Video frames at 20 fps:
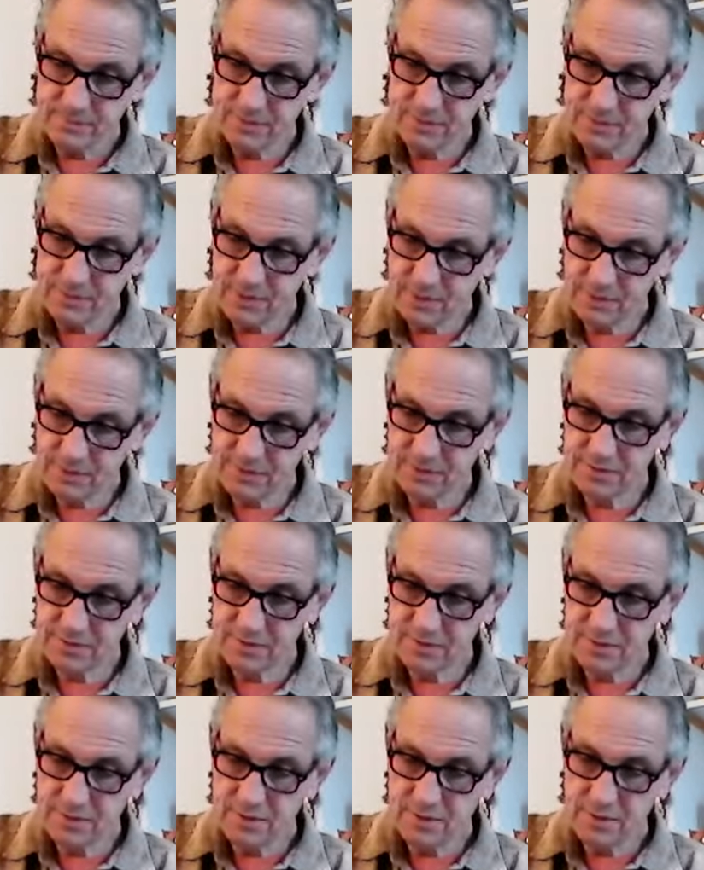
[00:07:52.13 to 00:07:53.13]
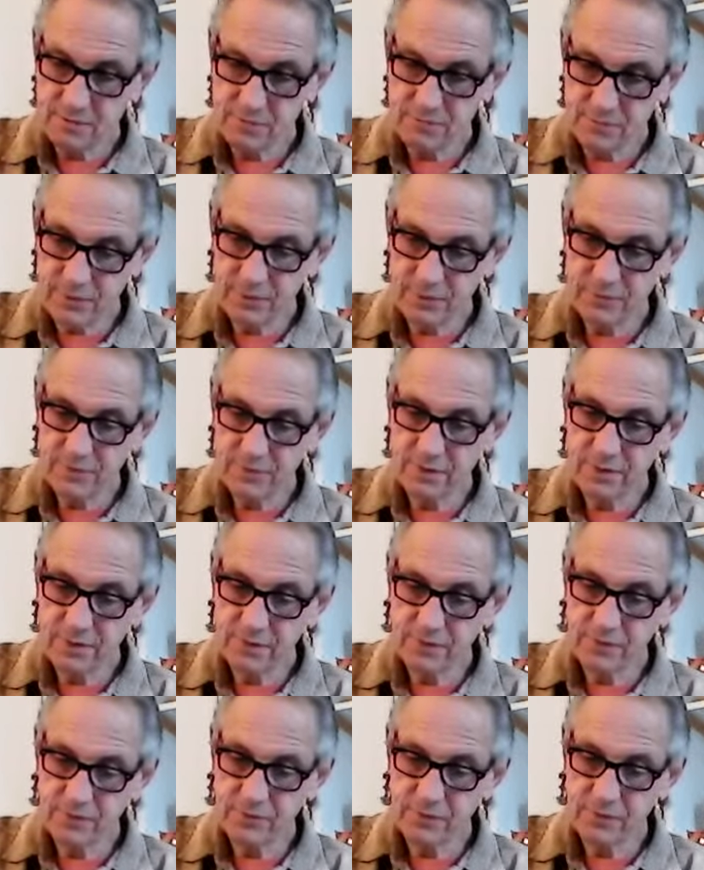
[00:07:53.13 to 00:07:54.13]
Thus,
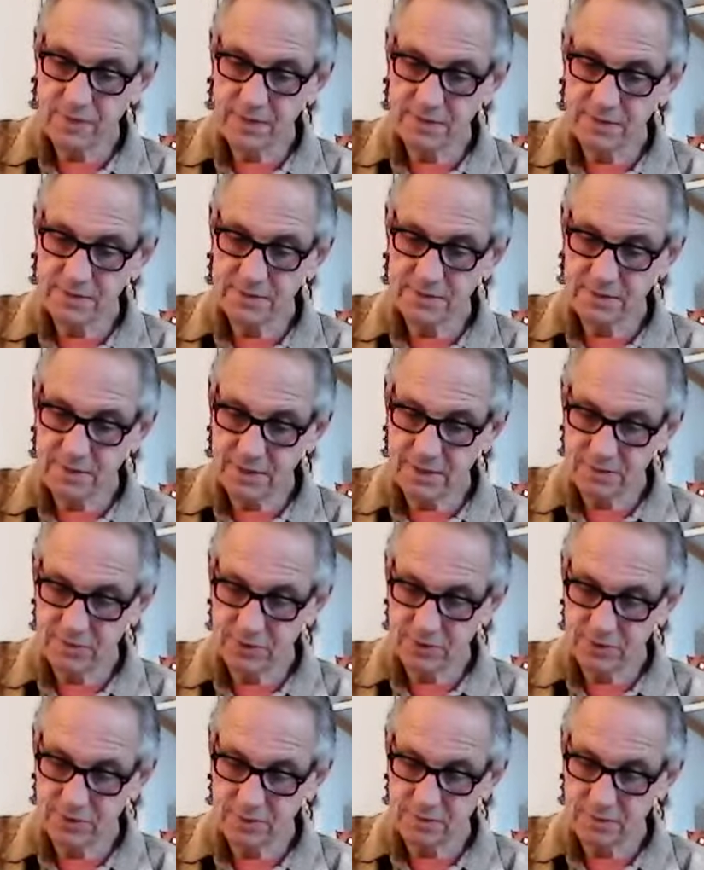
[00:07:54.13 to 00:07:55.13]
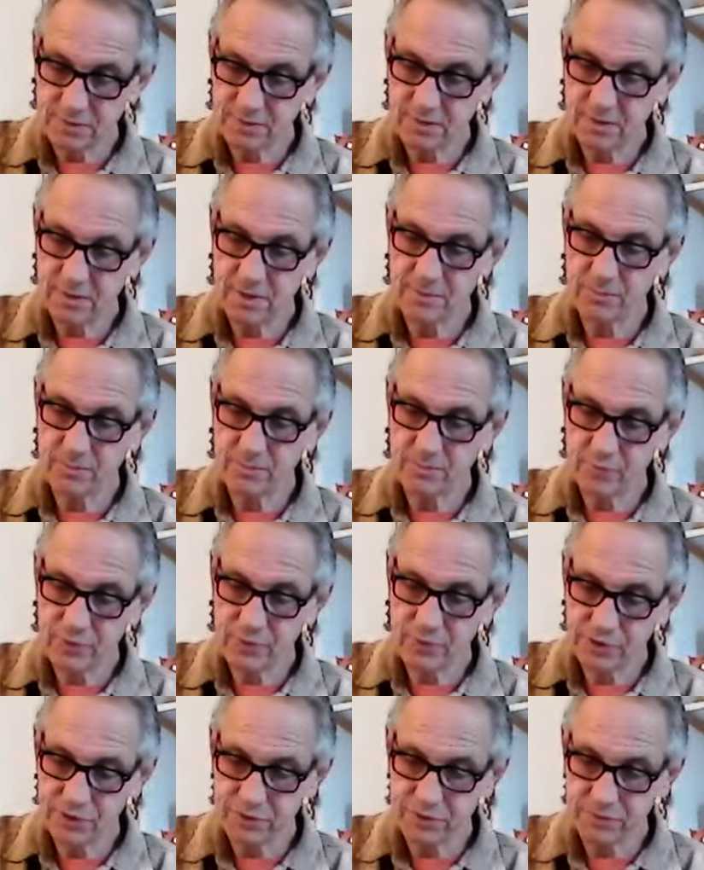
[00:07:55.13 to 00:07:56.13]
worrying creates tension and
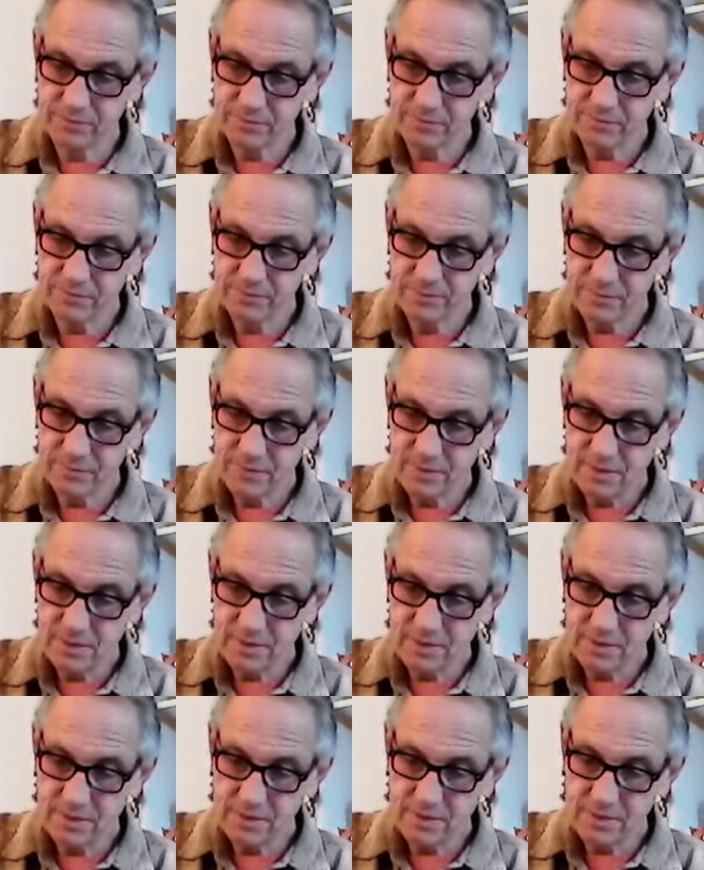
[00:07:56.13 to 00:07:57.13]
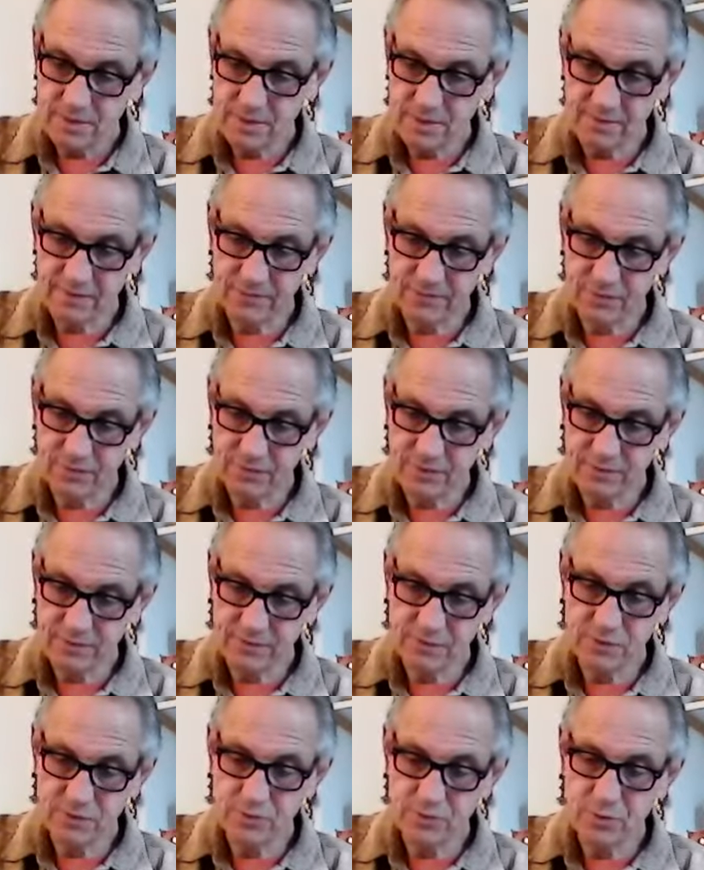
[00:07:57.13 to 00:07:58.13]
pressure. Therefore, there
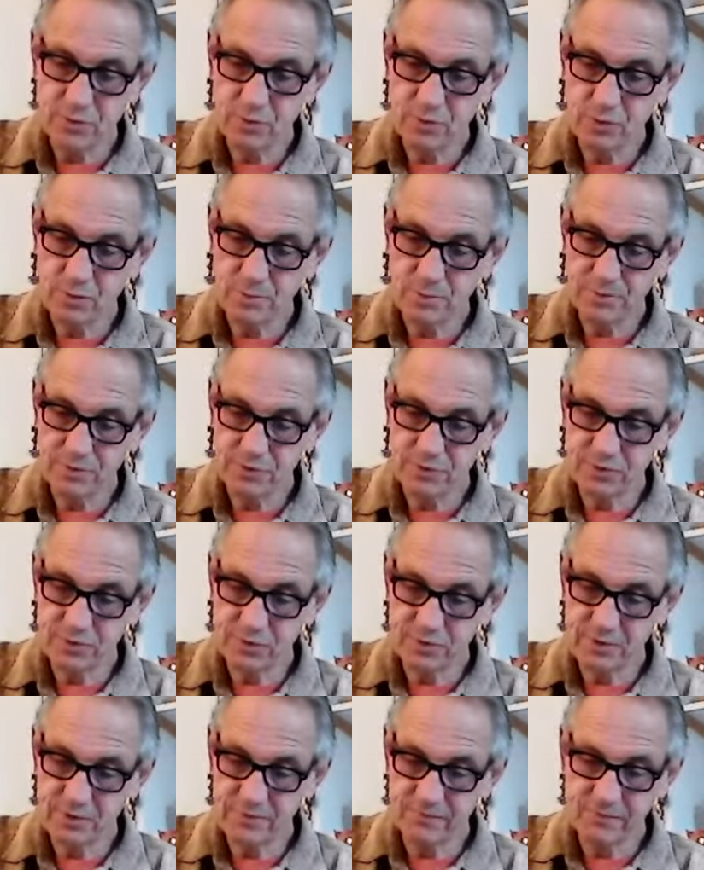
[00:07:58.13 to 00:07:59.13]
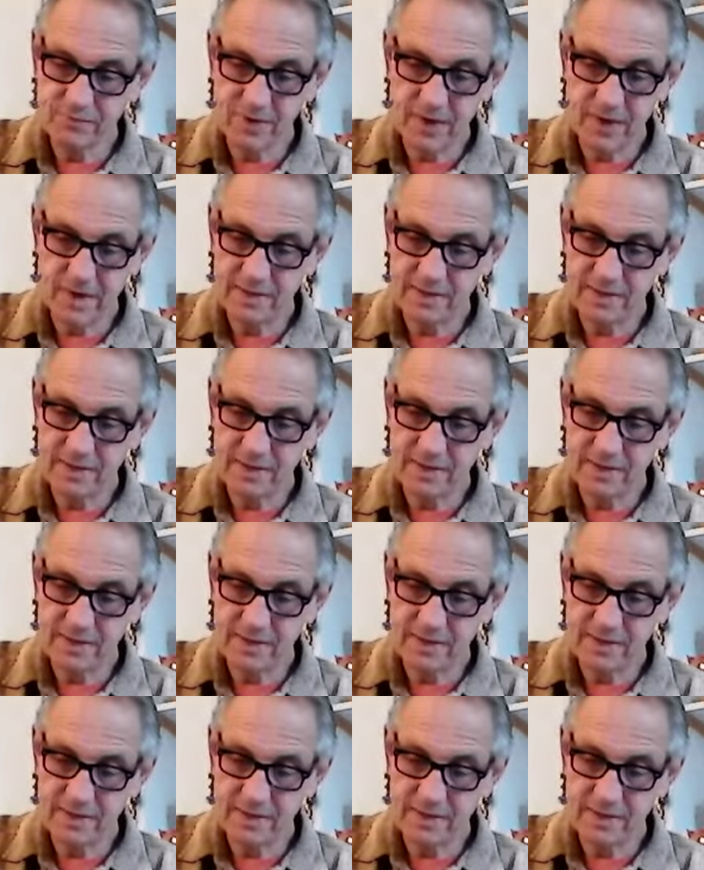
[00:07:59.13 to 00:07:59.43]
is no opportunity for